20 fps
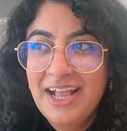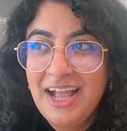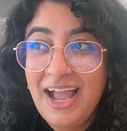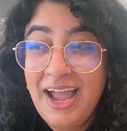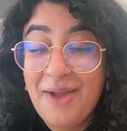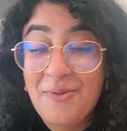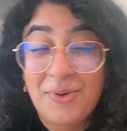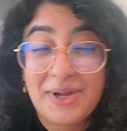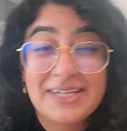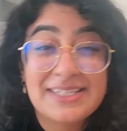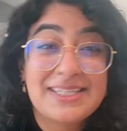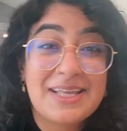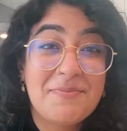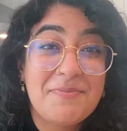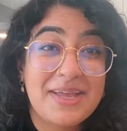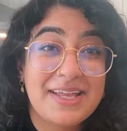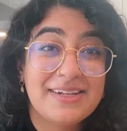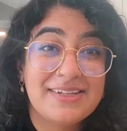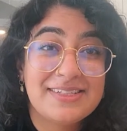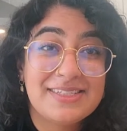I want to say
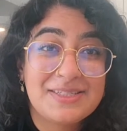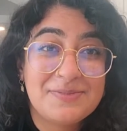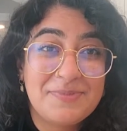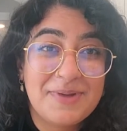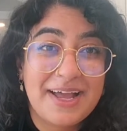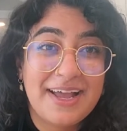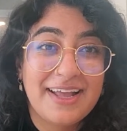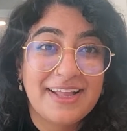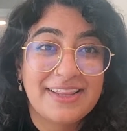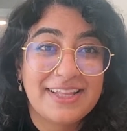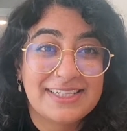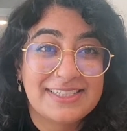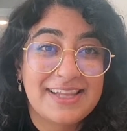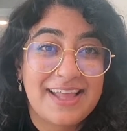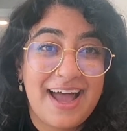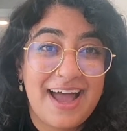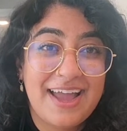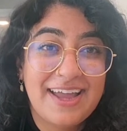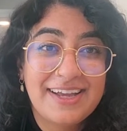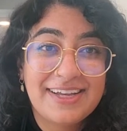mittens, but that's a
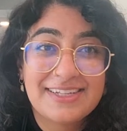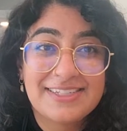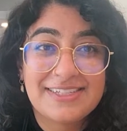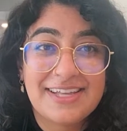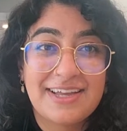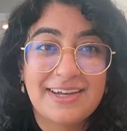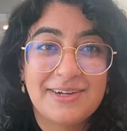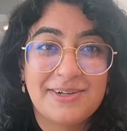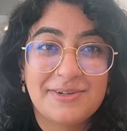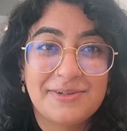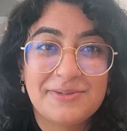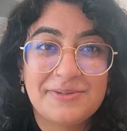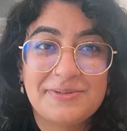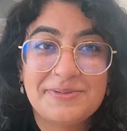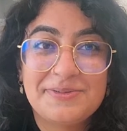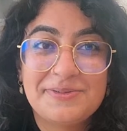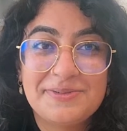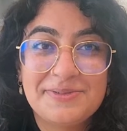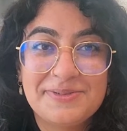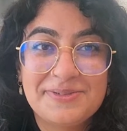lie because I don't
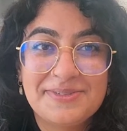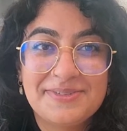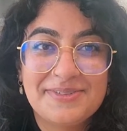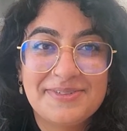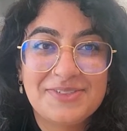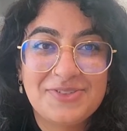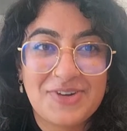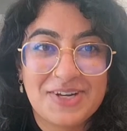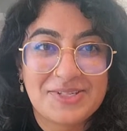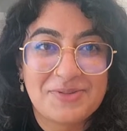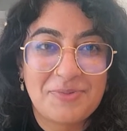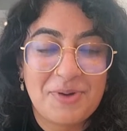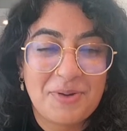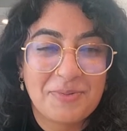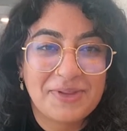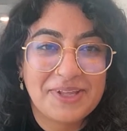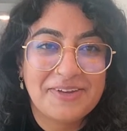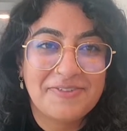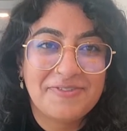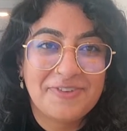dress
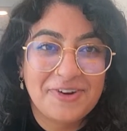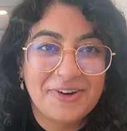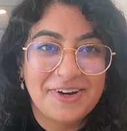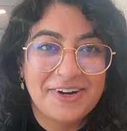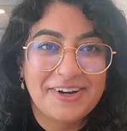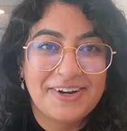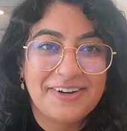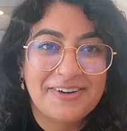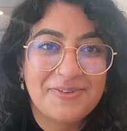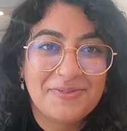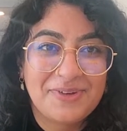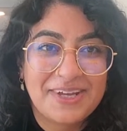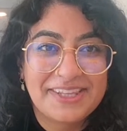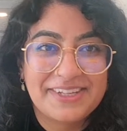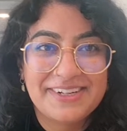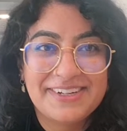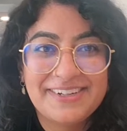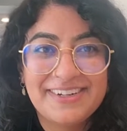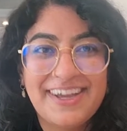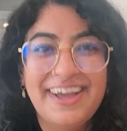appropriately for weather.